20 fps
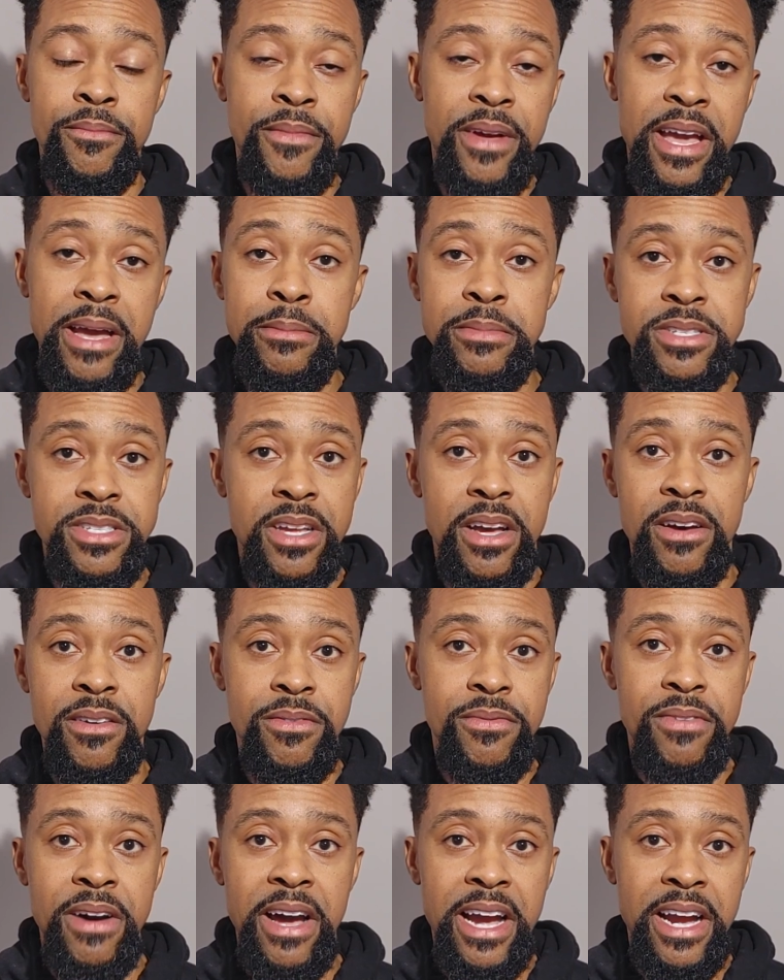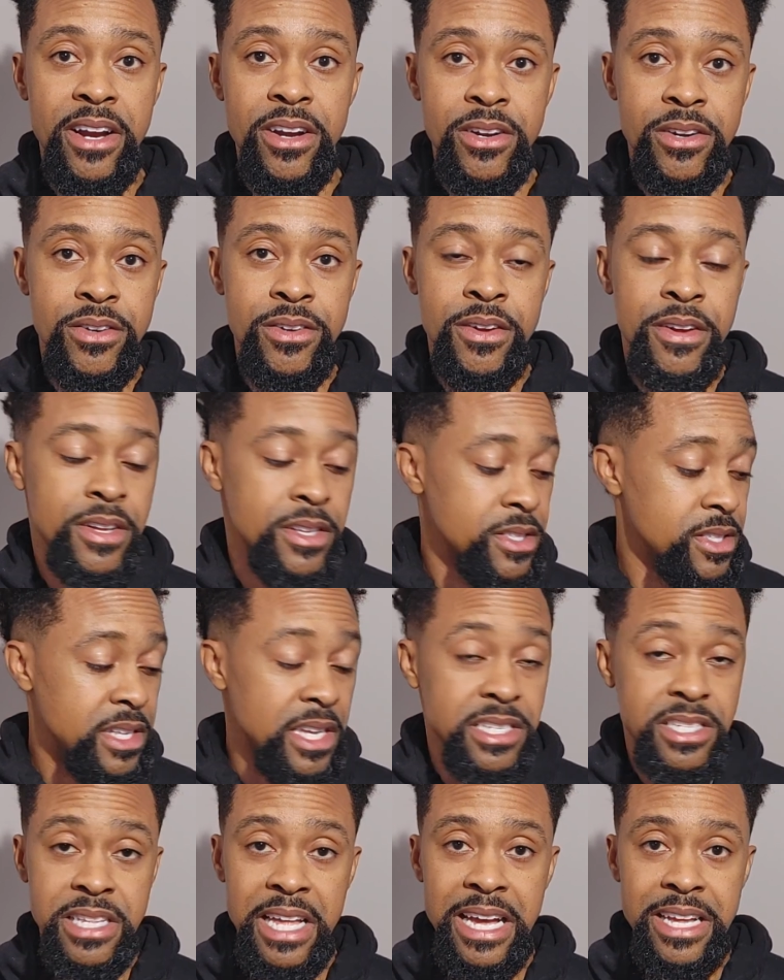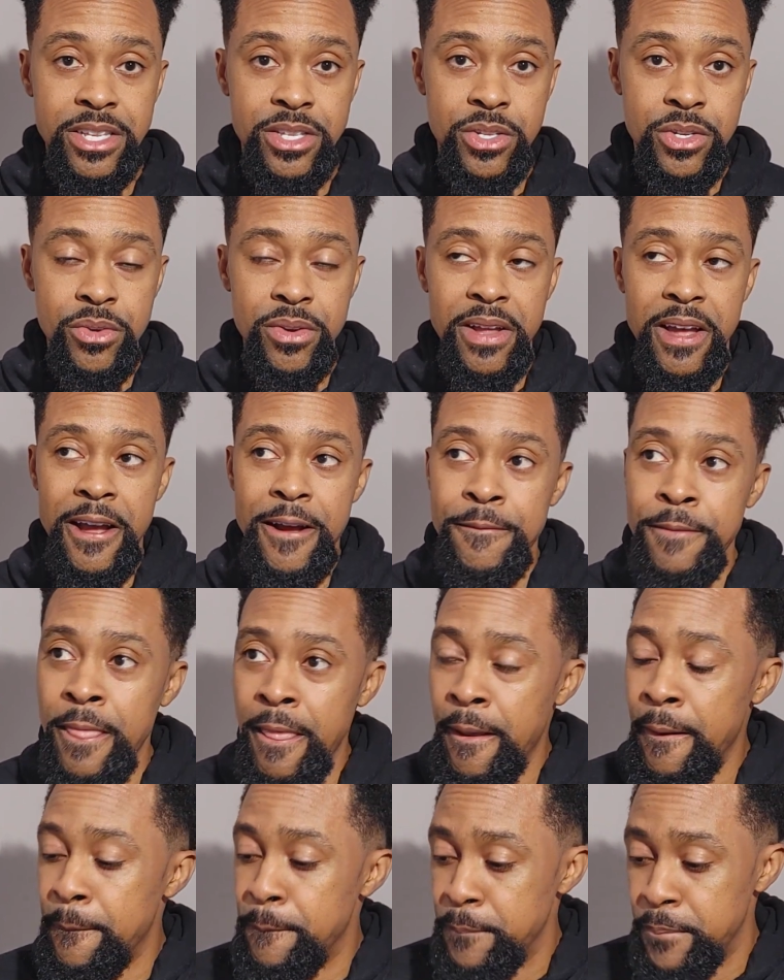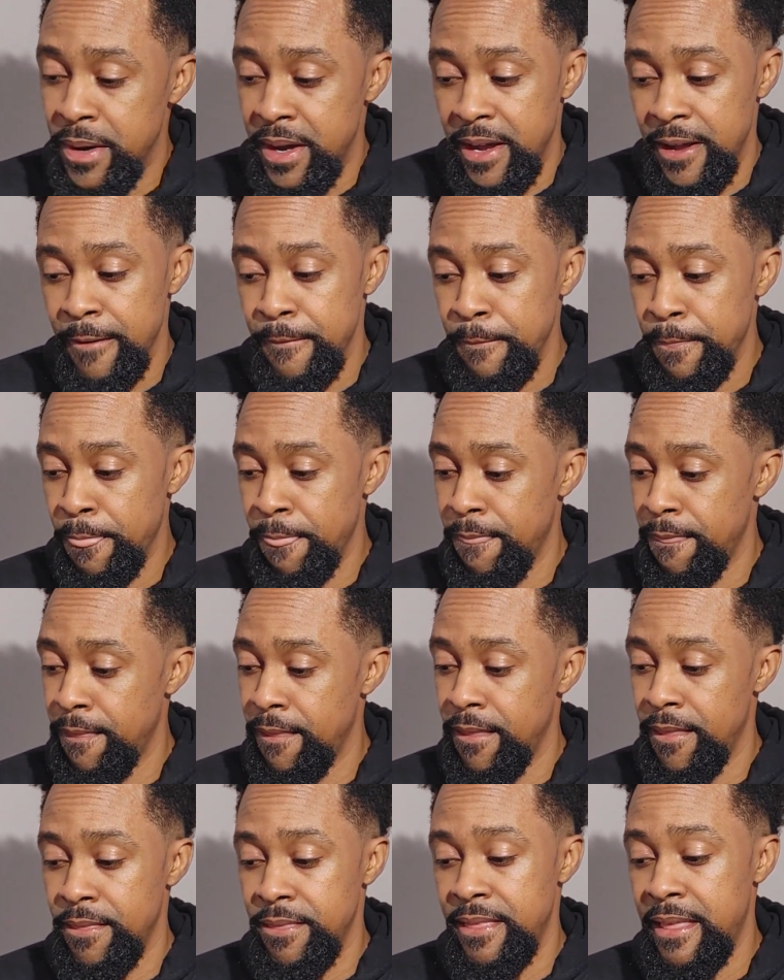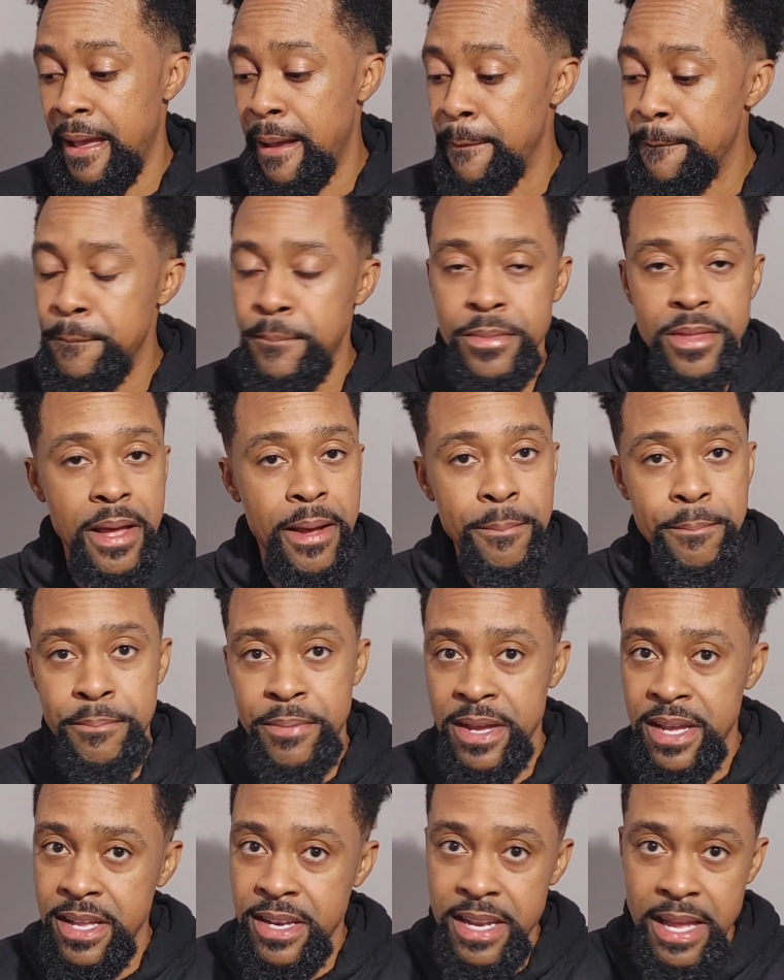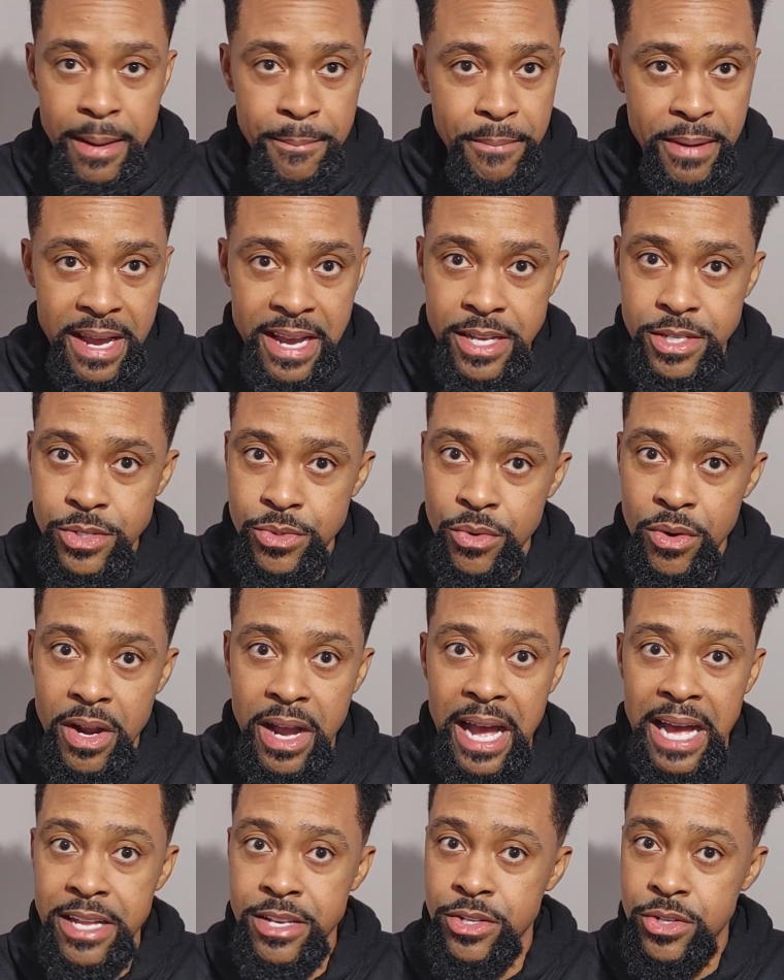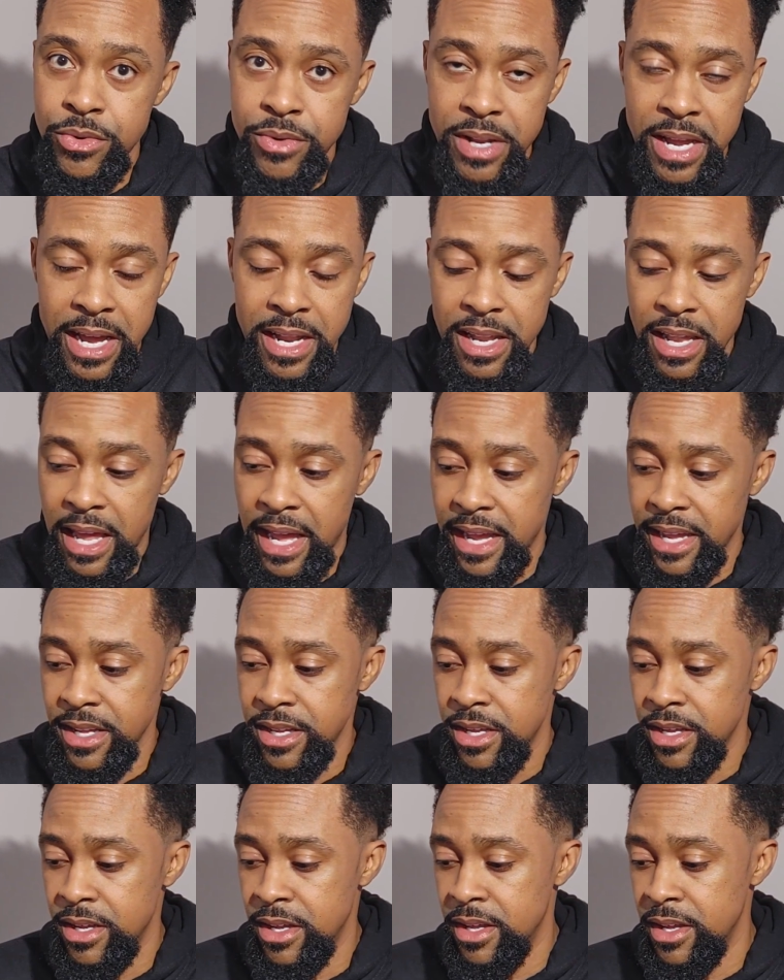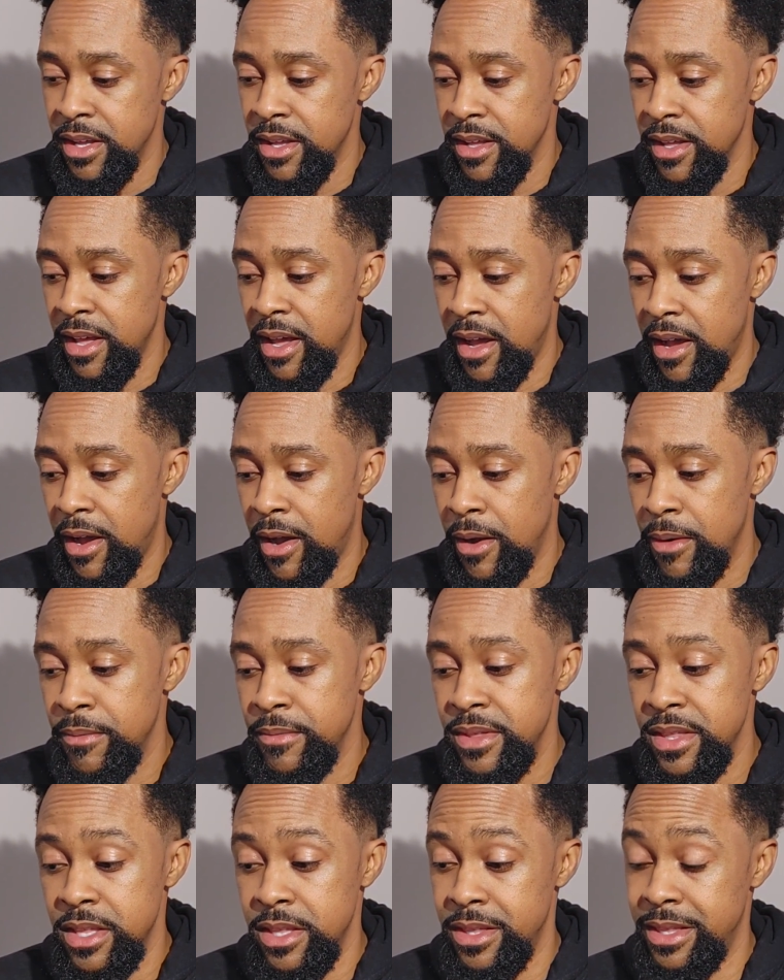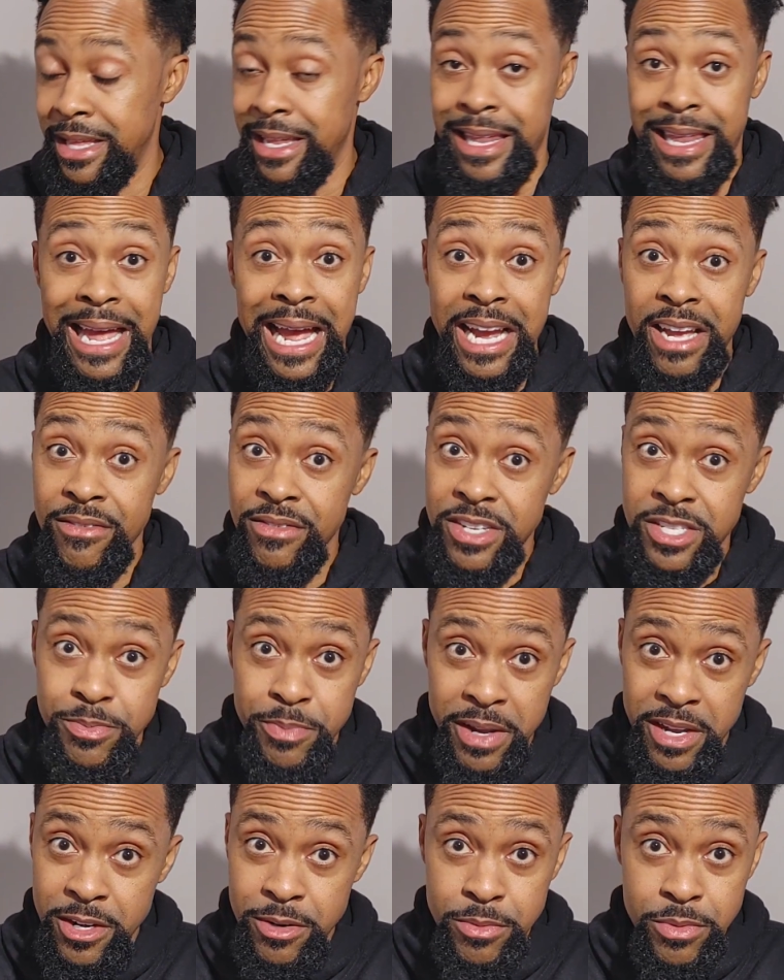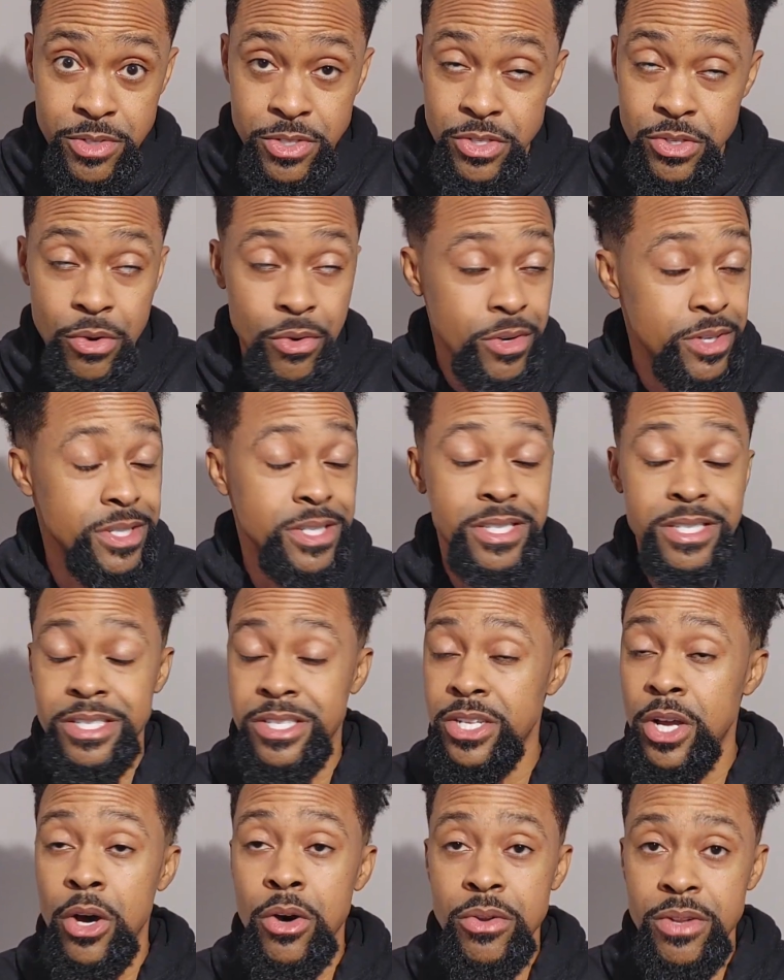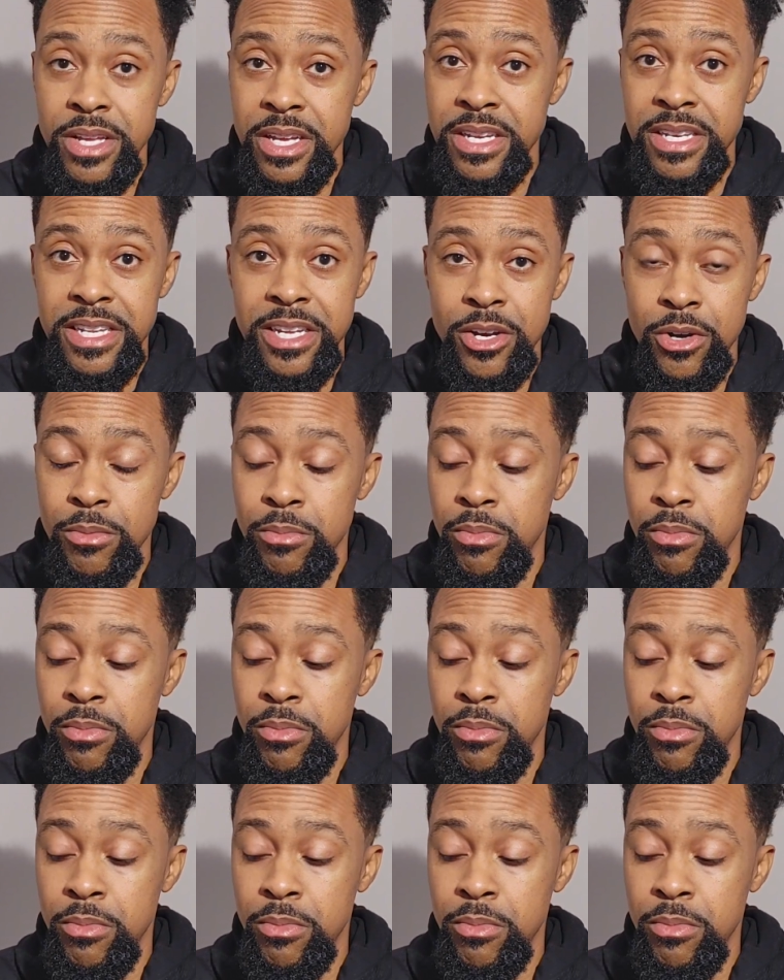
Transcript: Amazon Fire does not do that. But that PIN, that password, I do not like. The lack of expandable storage is totally a deal